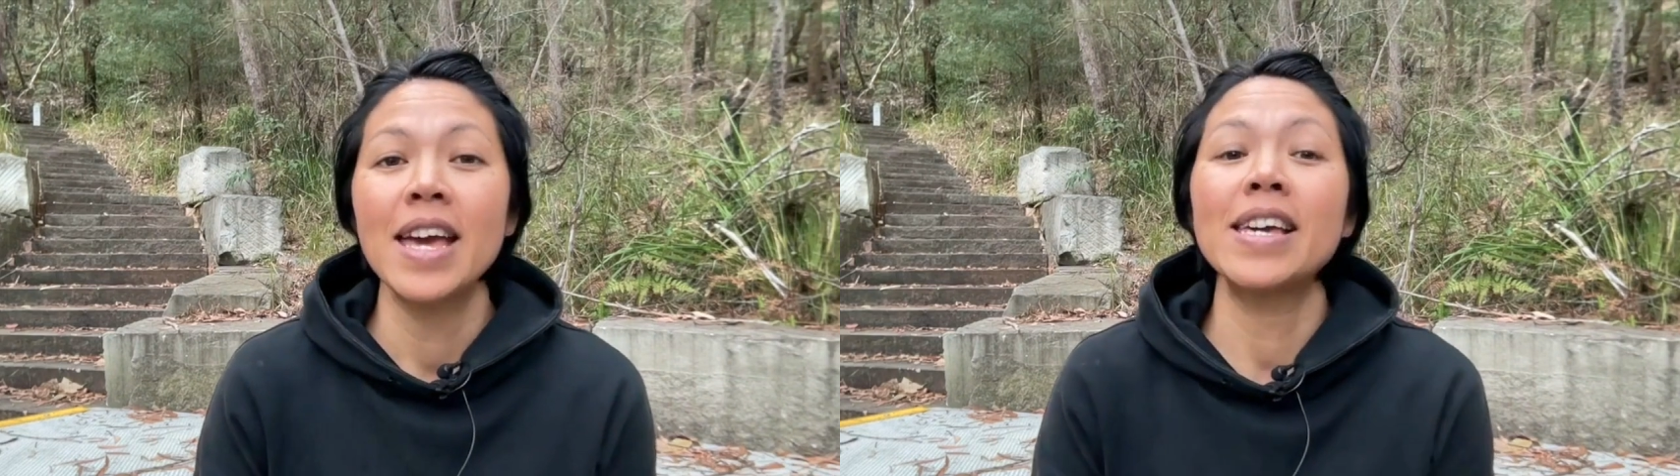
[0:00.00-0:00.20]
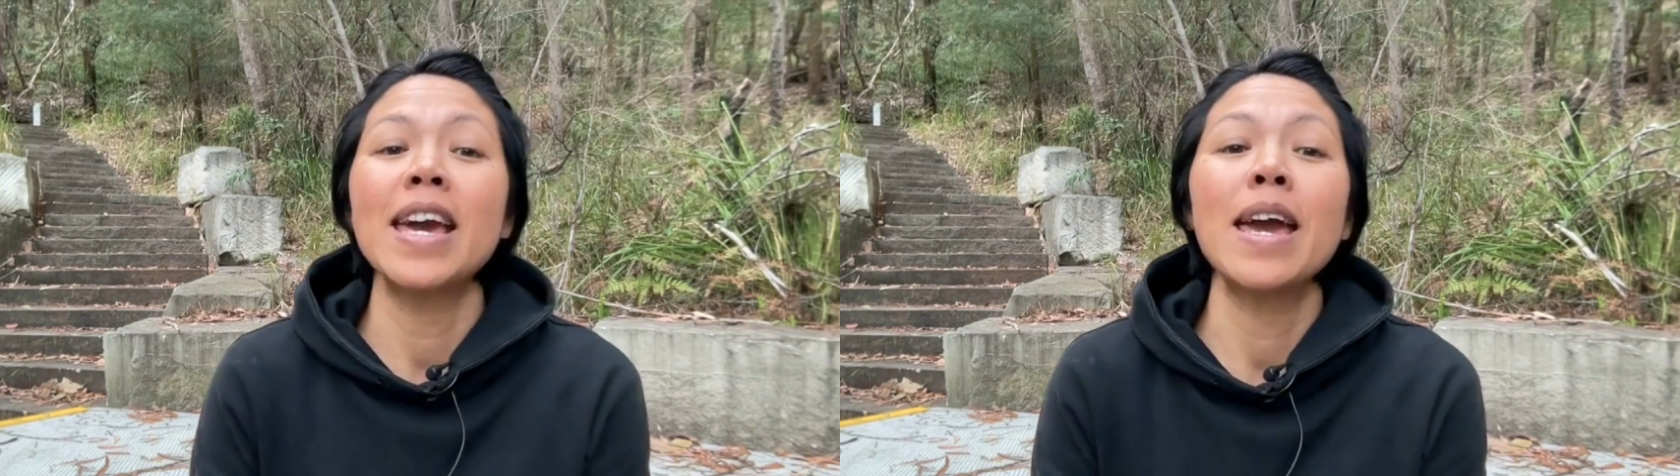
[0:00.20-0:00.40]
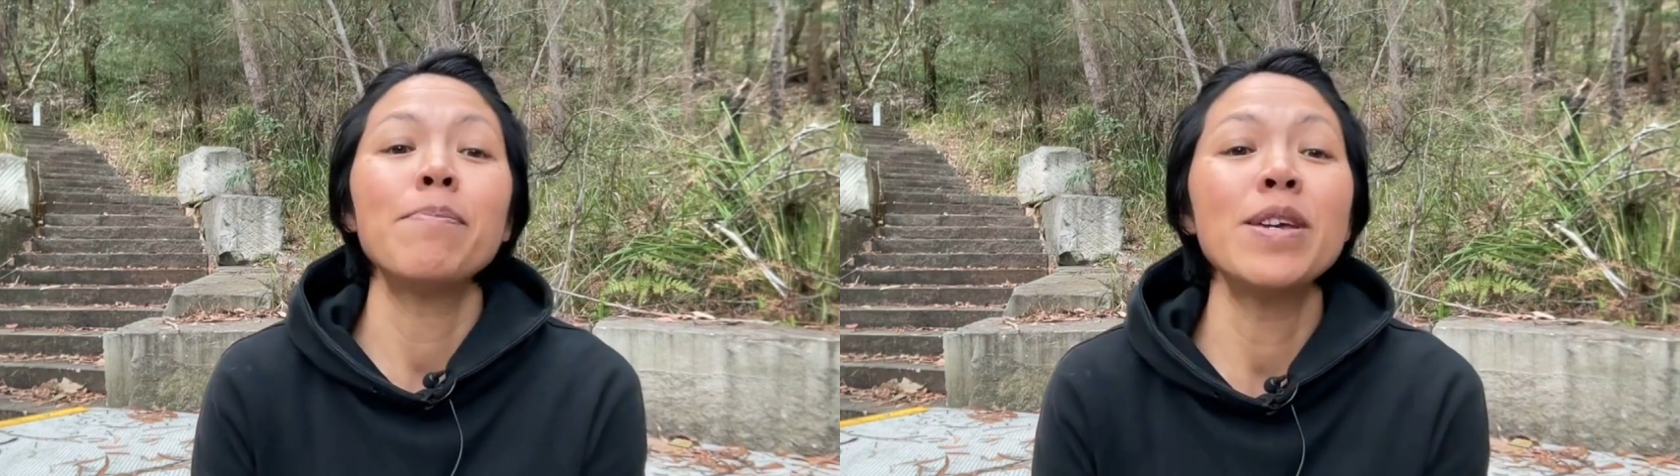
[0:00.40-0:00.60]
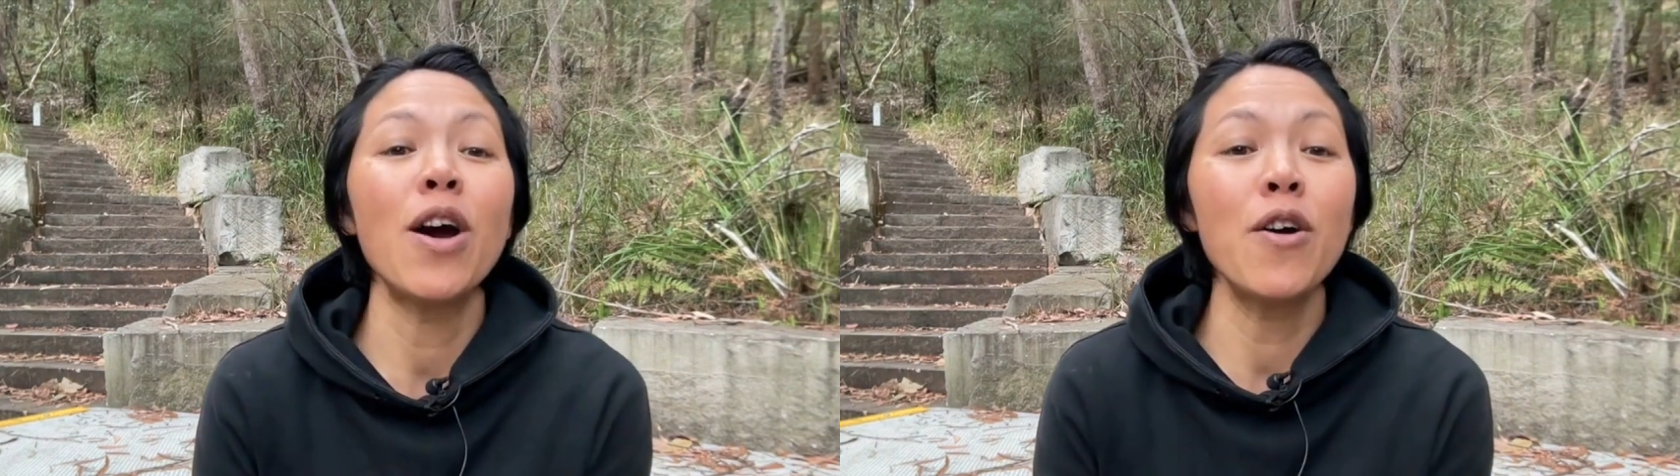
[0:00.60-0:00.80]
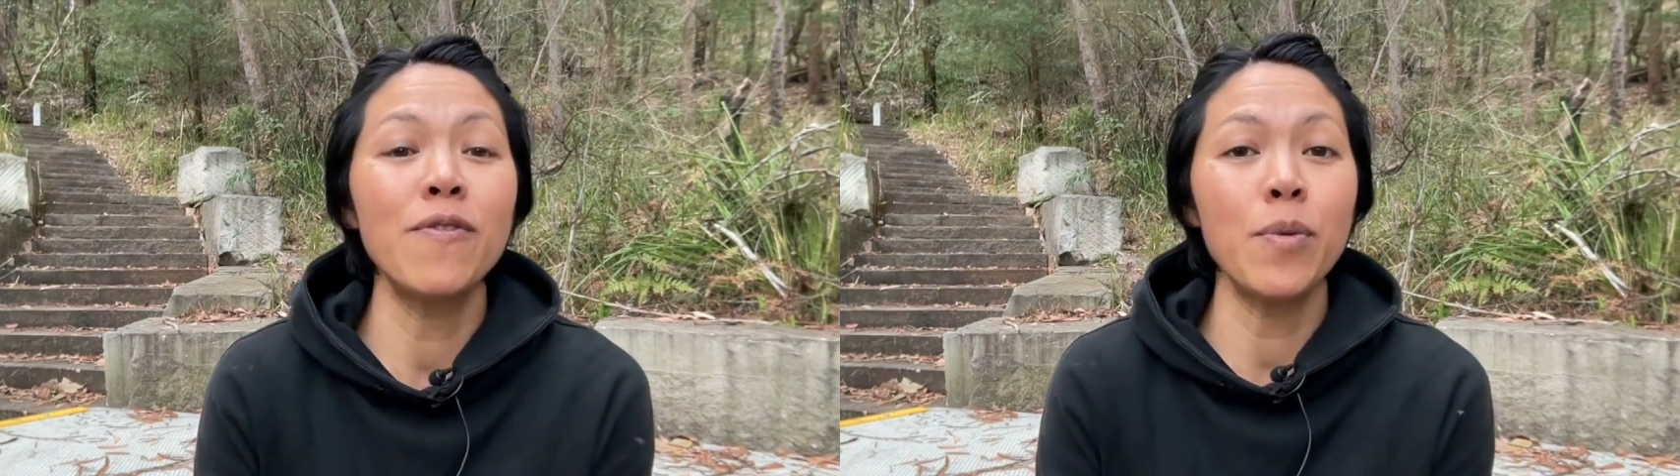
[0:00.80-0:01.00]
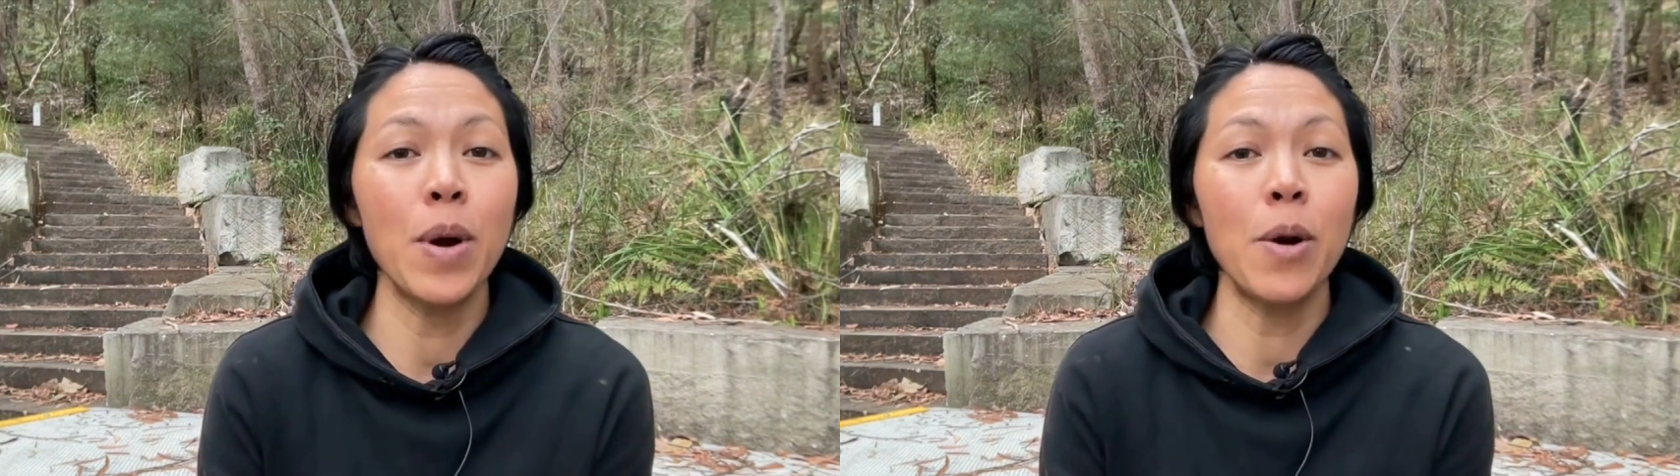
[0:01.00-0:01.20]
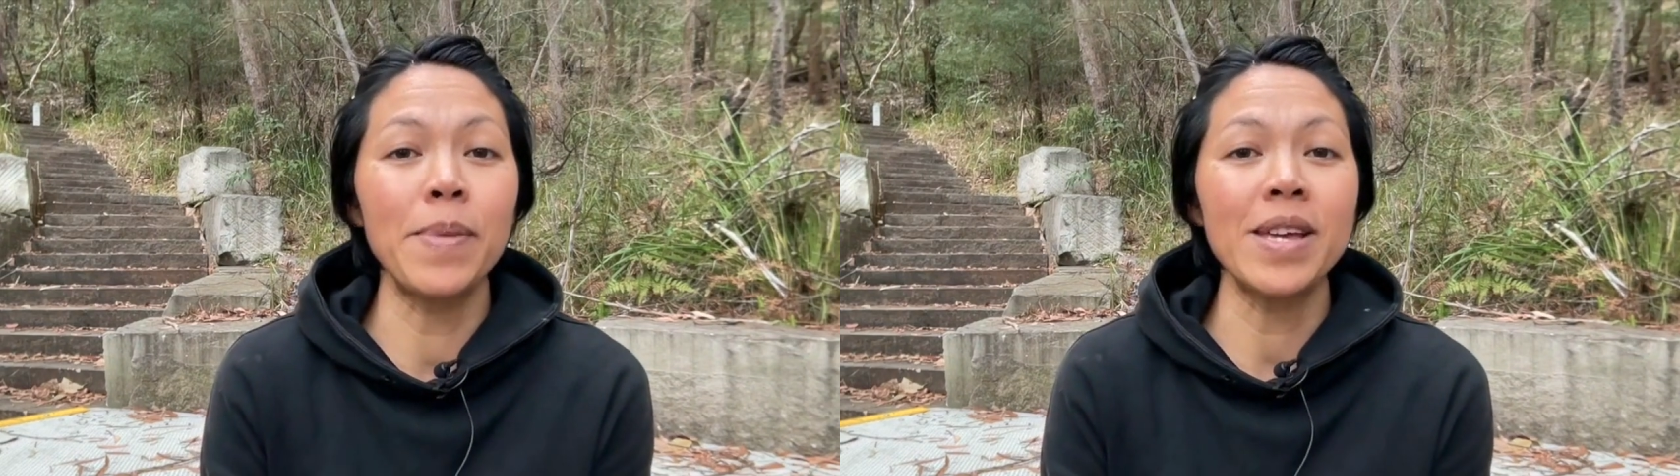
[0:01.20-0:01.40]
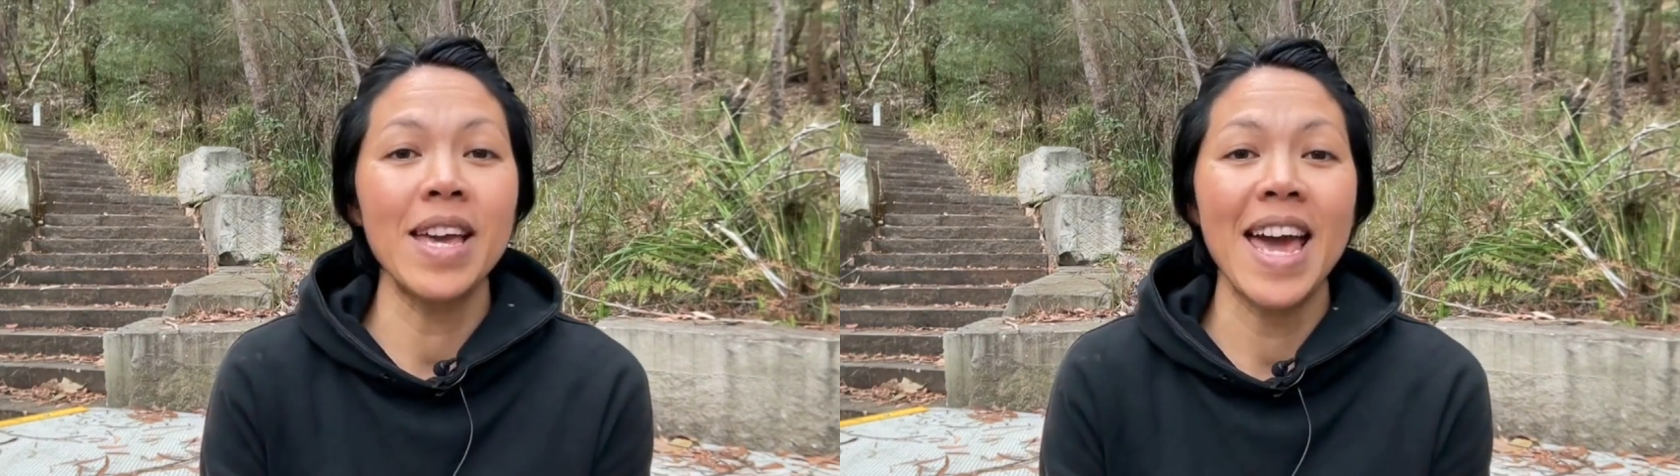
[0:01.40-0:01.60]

It can be overwhelming